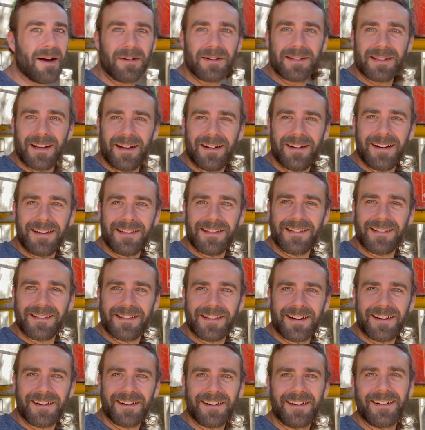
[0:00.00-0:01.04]
it's not
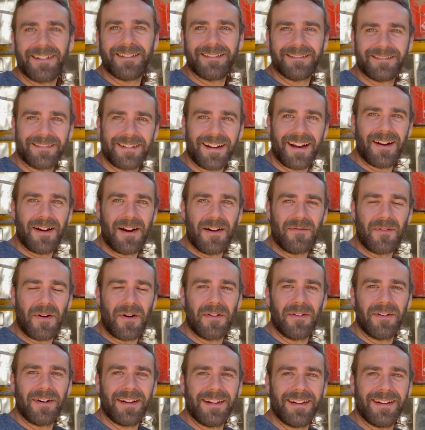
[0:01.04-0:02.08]
necessary. Now I've
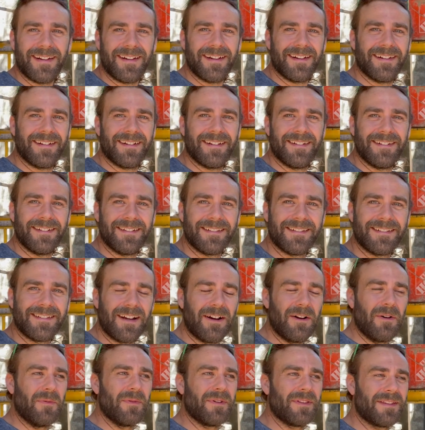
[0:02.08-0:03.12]
already
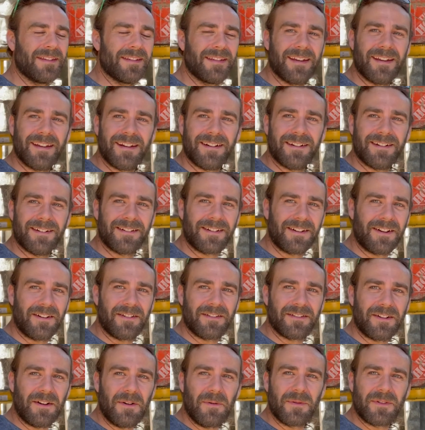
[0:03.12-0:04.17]
dealt with the anger,
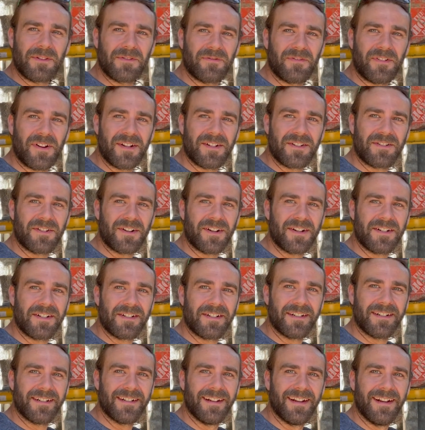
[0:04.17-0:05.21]
dealt with the
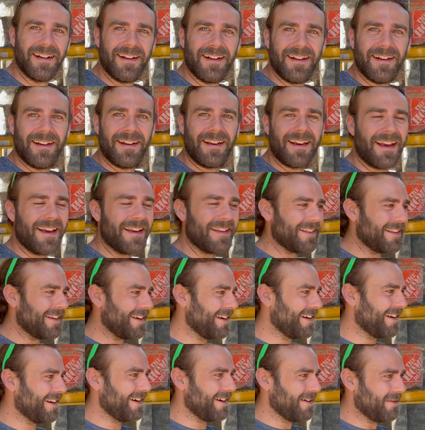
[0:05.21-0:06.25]
frustration. And
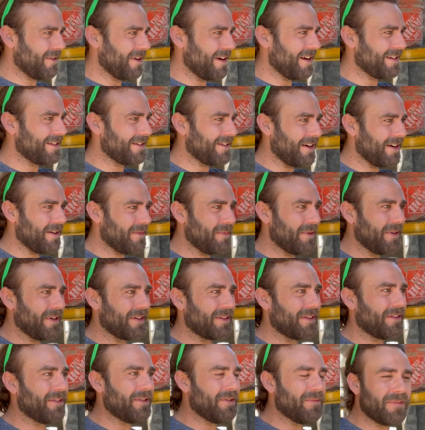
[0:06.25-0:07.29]
then when I started
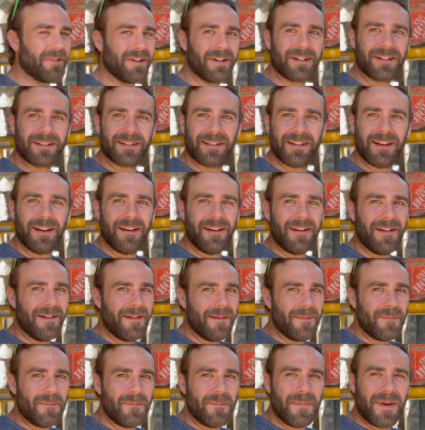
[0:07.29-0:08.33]
putting the new bricks,
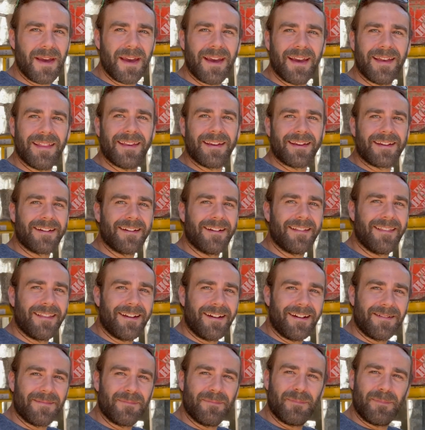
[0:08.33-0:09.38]
man, they cut
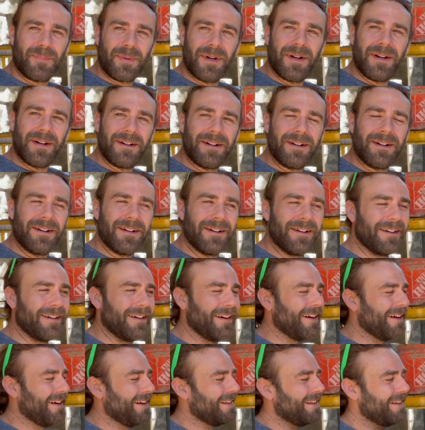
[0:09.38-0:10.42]
like butter.
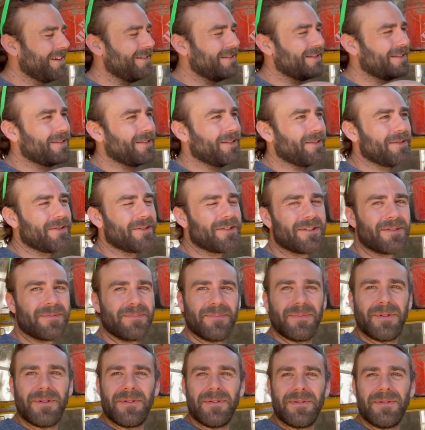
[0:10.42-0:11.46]
They were so
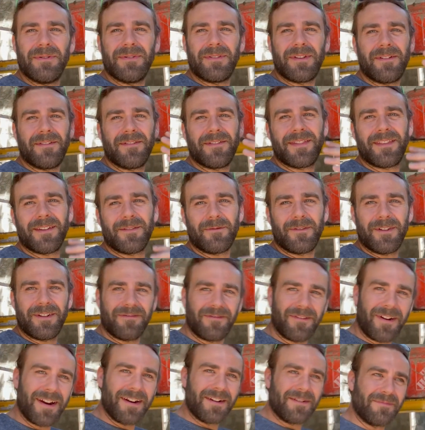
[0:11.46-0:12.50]
smooth. Everything went
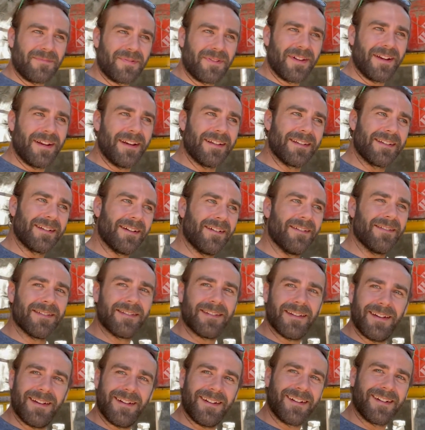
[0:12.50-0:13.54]
right in place. And I was
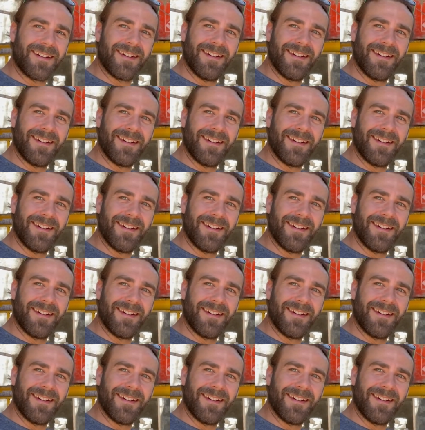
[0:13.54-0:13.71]
like,